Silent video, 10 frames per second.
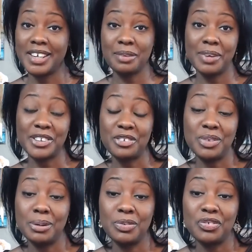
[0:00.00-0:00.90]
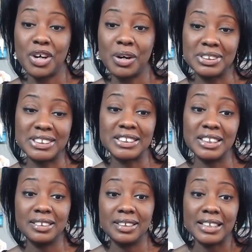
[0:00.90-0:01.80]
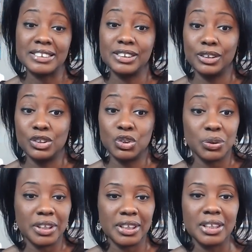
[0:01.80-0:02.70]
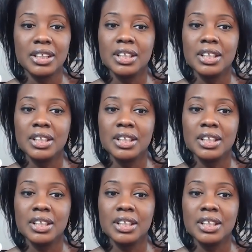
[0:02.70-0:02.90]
about the film before I went to see it and I still enjoyed it.